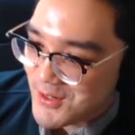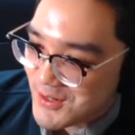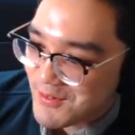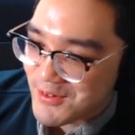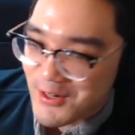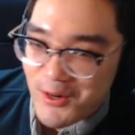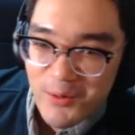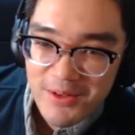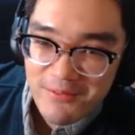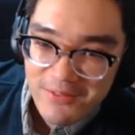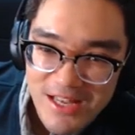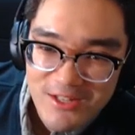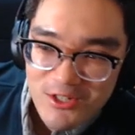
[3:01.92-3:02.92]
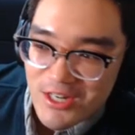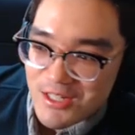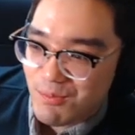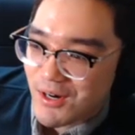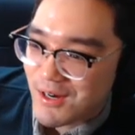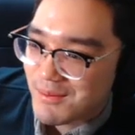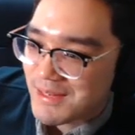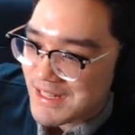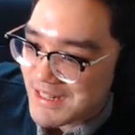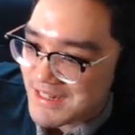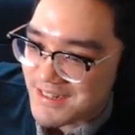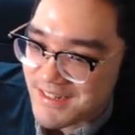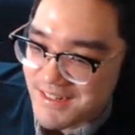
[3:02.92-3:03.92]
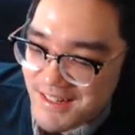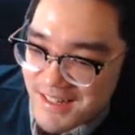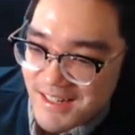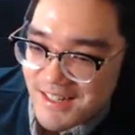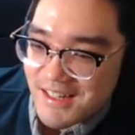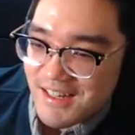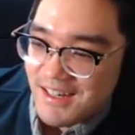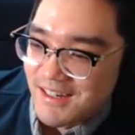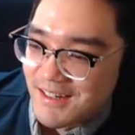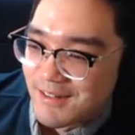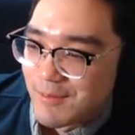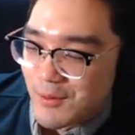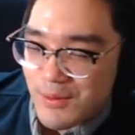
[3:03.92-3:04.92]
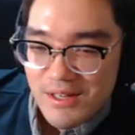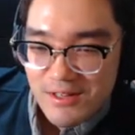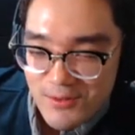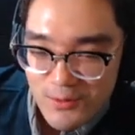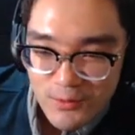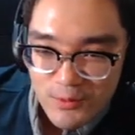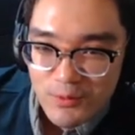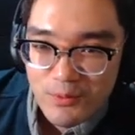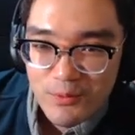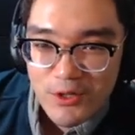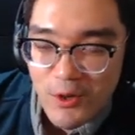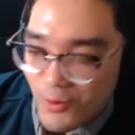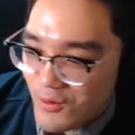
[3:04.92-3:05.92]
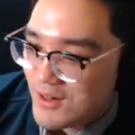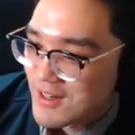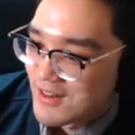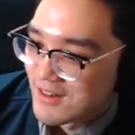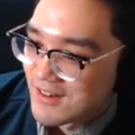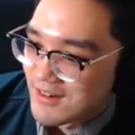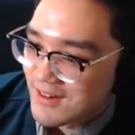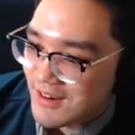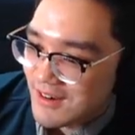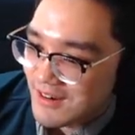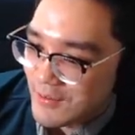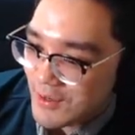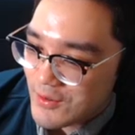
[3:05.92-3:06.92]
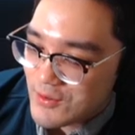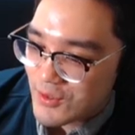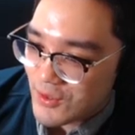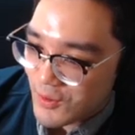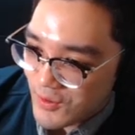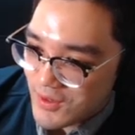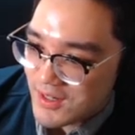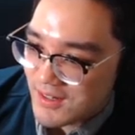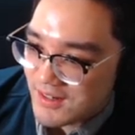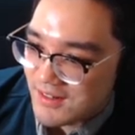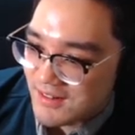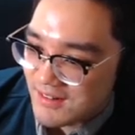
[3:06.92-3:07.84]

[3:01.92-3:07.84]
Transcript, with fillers: don't even know what a VHS probably is. Uh, but we all recorded, we always recorded